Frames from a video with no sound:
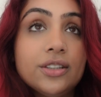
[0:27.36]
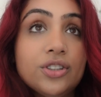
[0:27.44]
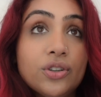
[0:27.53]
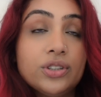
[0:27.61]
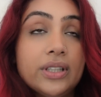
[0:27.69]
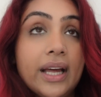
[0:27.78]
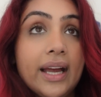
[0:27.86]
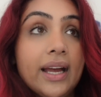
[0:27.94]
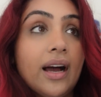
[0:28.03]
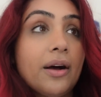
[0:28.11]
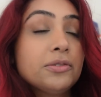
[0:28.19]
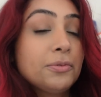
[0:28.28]
So today
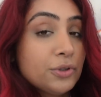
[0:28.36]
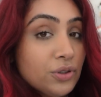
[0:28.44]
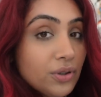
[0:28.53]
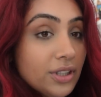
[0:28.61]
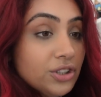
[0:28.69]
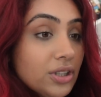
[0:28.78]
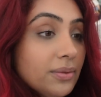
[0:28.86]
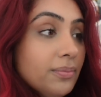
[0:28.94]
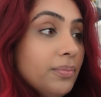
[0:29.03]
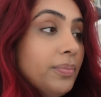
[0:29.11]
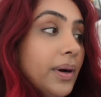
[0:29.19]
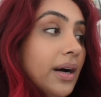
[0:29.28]
I'm supposed to go to the
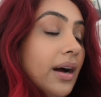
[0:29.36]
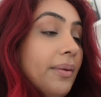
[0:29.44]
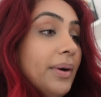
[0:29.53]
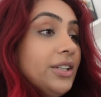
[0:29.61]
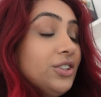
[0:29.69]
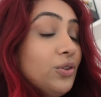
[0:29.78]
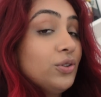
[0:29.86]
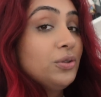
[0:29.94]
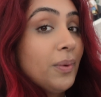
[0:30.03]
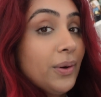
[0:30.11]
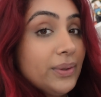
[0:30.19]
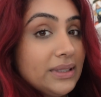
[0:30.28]
gym, but I might just go
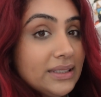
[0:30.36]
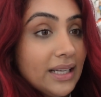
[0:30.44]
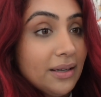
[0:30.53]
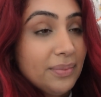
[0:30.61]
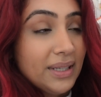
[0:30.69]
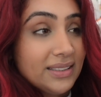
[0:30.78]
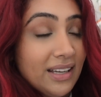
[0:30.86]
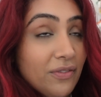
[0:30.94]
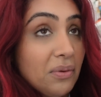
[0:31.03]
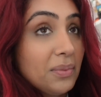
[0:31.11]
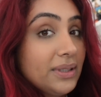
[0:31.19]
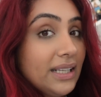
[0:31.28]
tomorrow instead because I have
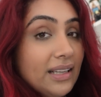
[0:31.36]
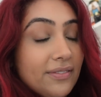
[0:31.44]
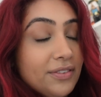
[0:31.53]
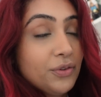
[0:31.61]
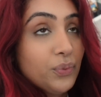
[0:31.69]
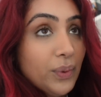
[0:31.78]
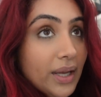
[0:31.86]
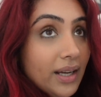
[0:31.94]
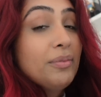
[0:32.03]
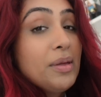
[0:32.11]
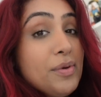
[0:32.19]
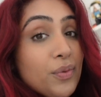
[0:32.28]
one more day left of the
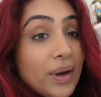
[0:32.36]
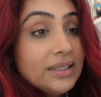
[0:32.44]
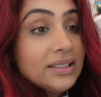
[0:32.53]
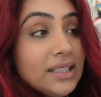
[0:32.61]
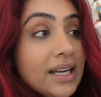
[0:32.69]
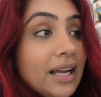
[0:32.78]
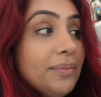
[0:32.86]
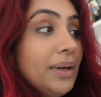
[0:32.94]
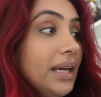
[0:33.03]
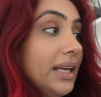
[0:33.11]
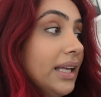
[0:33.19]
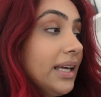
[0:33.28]
week. Maybe rest today. I'm
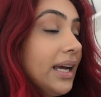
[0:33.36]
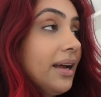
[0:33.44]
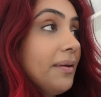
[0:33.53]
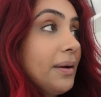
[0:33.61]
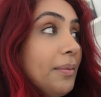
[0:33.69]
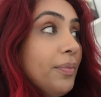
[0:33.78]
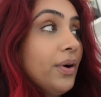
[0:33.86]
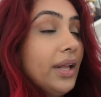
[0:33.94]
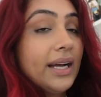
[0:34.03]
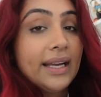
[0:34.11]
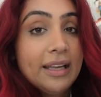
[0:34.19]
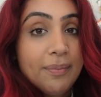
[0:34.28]
heating it. I'm gonna put
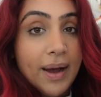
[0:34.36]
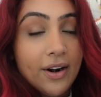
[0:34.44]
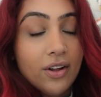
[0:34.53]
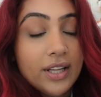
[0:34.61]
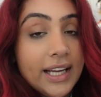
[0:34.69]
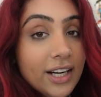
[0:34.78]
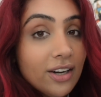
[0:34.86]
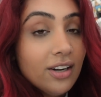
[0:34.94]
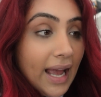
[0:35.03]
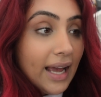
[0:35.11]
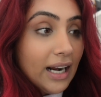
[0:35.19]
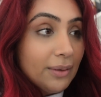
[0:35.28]
like a heat pad on later,
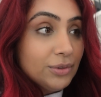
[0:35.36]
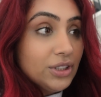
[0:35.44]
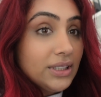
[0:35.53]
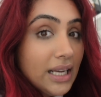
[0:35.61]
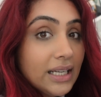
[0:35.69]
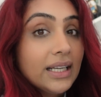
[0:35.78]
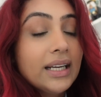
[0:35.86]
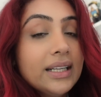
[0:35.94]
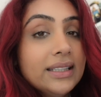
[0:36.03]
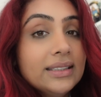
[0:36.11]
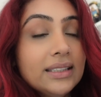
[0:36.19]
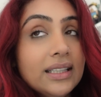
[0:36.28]
and I'm just taking it
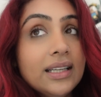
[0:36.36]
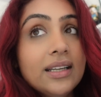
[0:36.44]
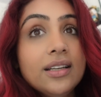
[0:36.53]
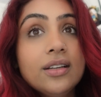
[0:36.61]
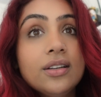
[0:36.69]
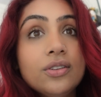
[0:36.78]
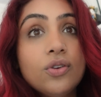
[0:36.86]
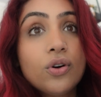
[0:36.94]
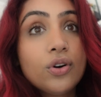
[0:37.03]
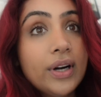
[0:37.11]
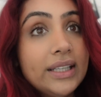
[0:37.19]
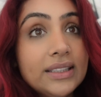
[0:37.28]
easy. No
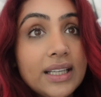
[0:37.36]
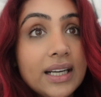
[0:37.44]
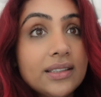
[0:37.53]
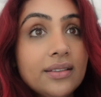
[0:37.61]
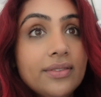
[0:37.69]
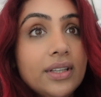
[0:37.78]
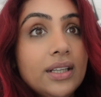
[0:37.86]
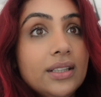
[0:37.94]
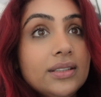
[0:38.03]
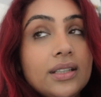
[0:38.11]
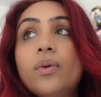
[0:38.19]
crazy activities.